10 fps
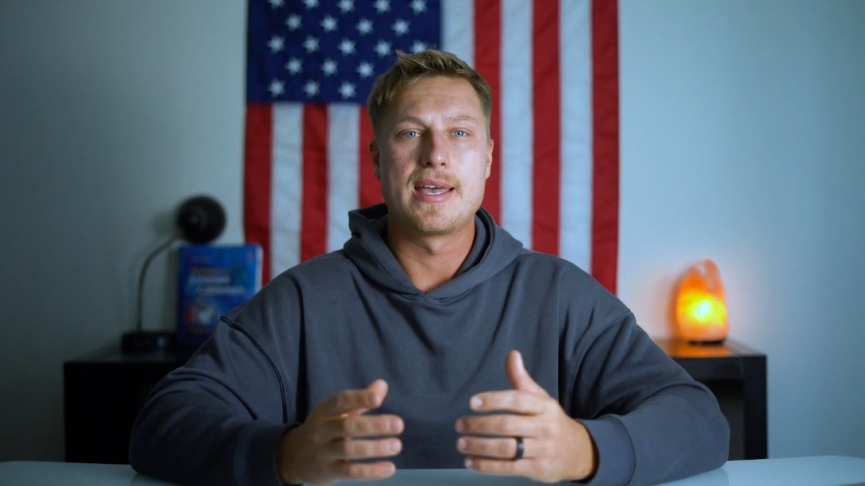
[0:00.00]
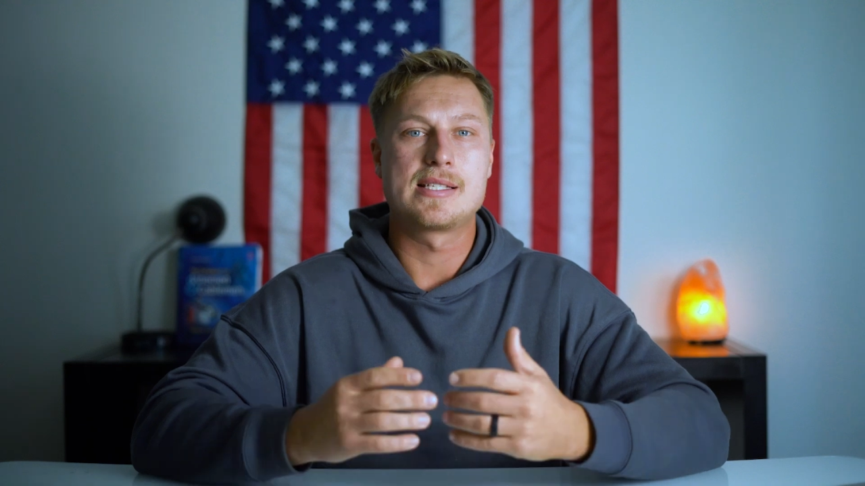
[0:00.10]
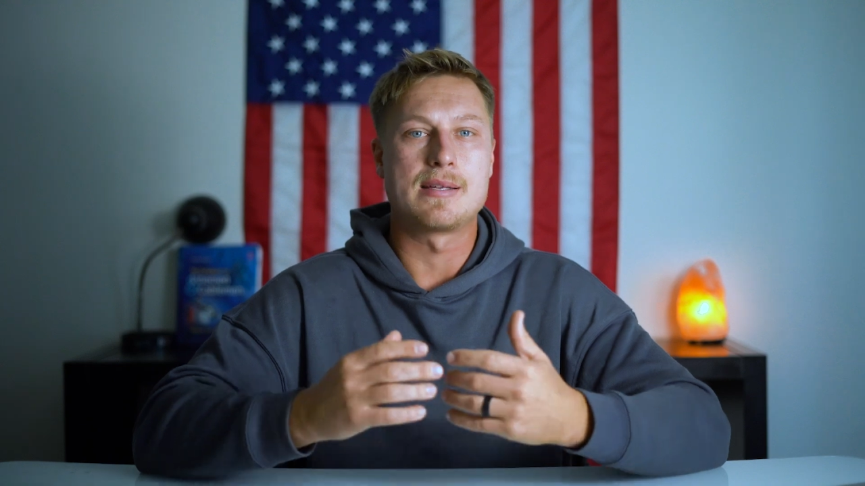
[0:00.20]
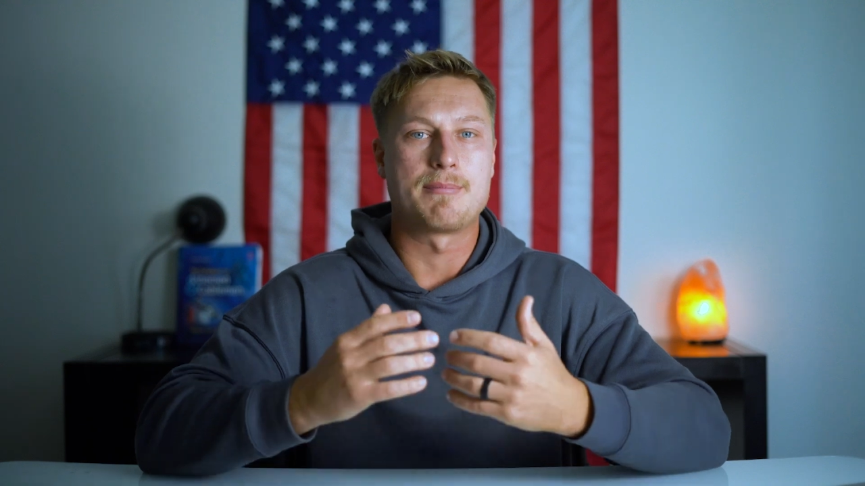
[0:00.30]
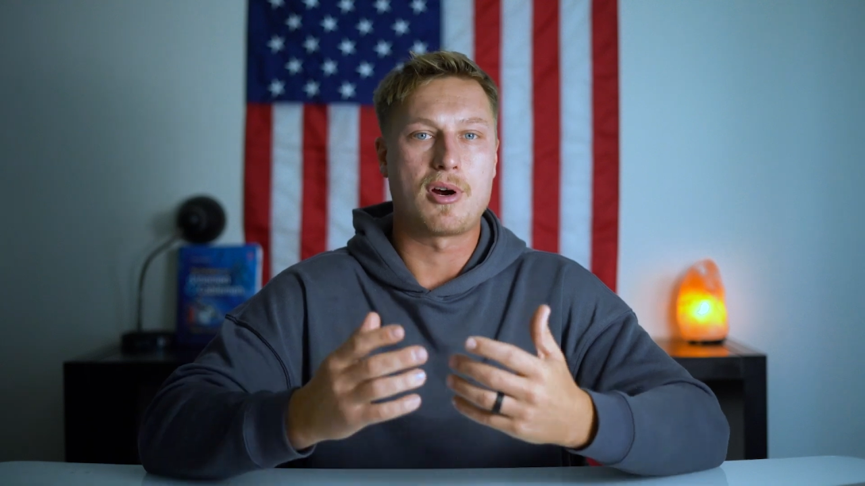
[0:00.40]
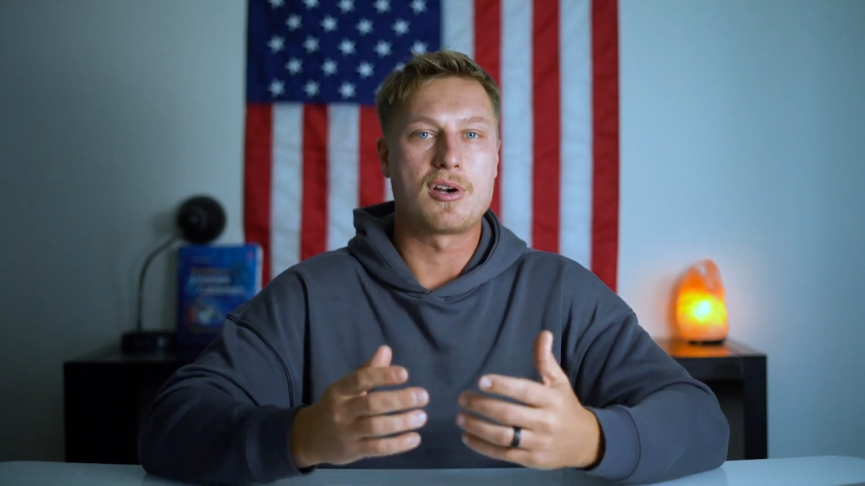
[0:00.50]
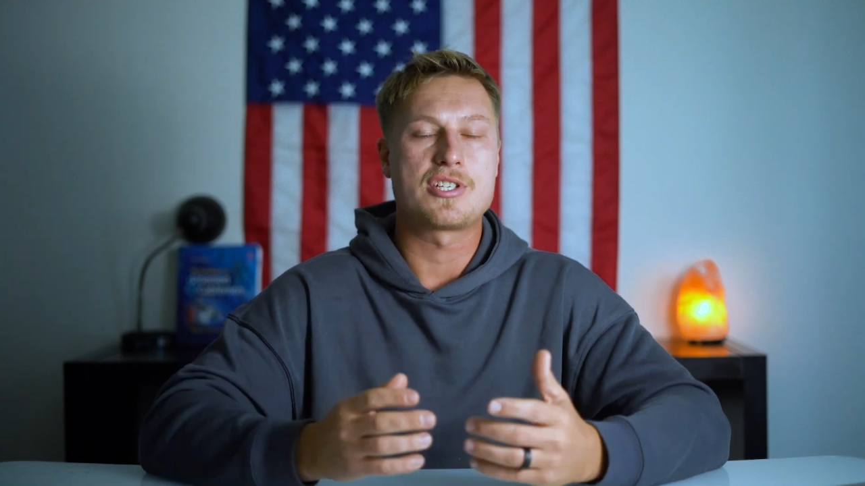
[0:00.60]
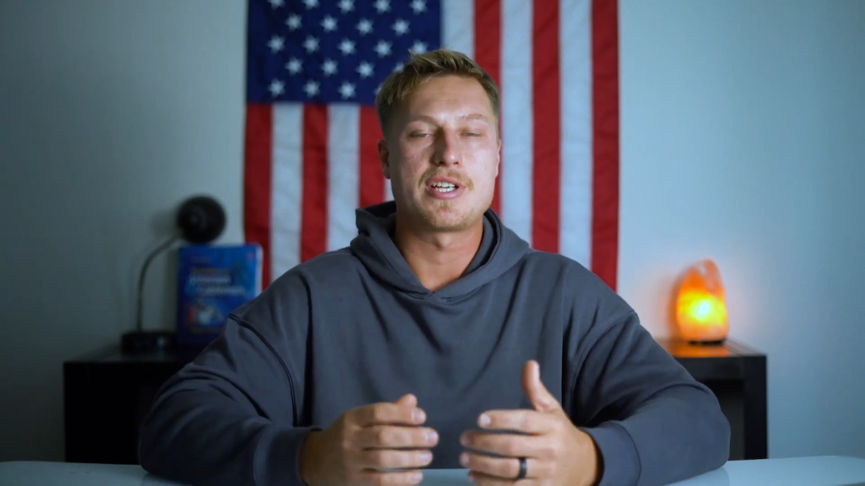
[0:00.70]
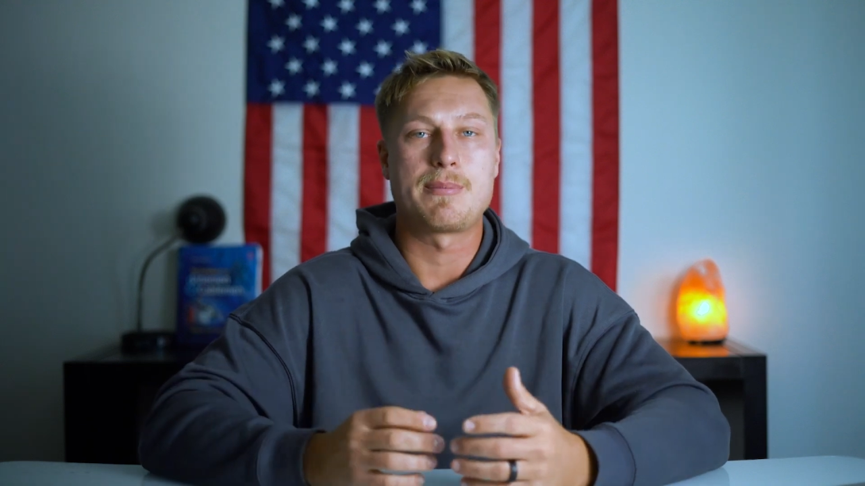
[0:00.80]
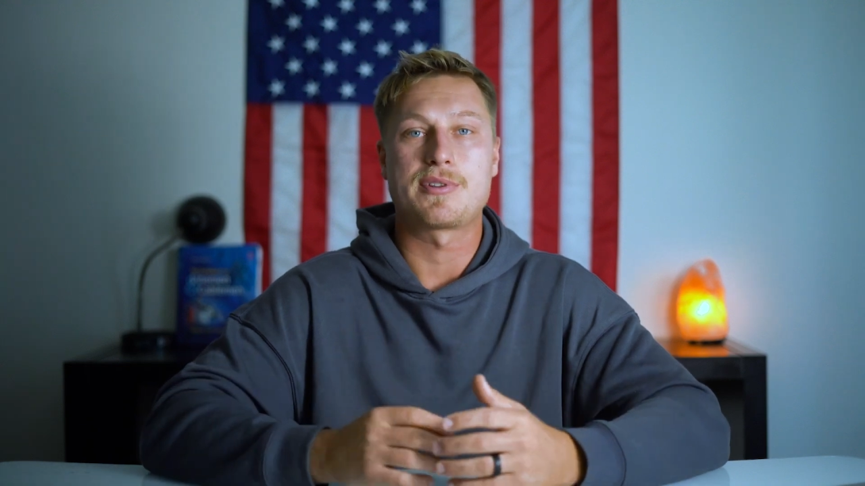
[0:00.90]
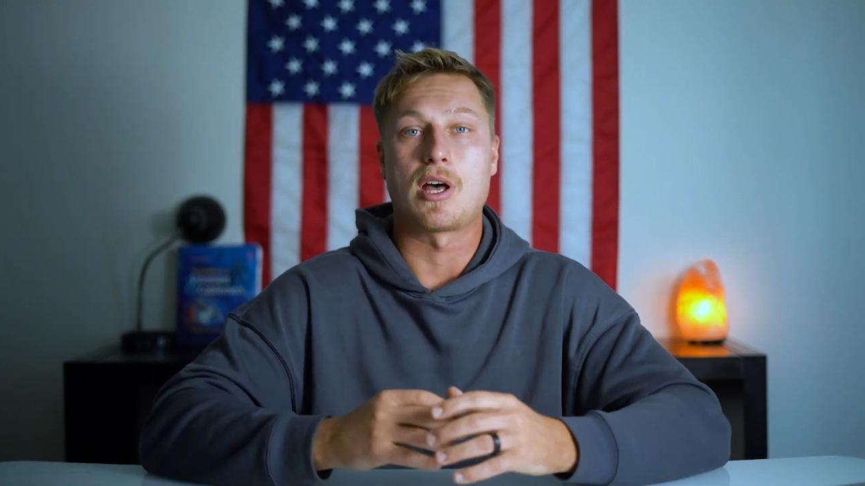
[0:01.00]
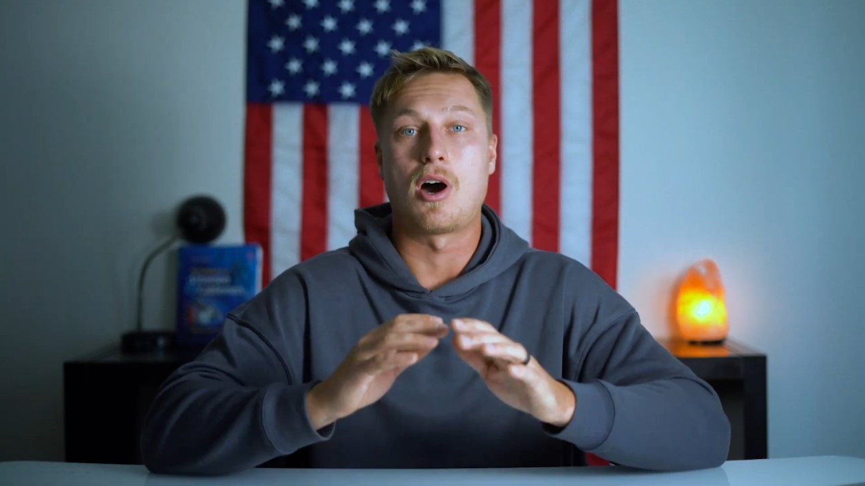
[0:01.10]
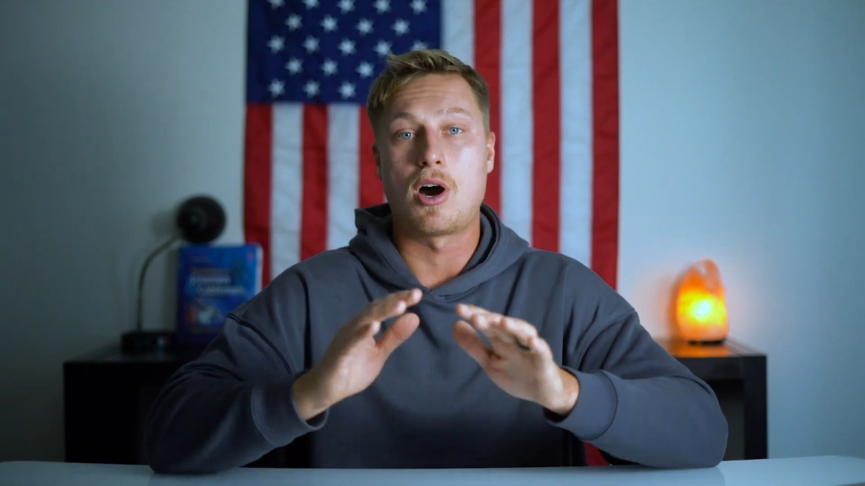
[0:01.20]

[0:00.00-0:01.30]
is in partnership with a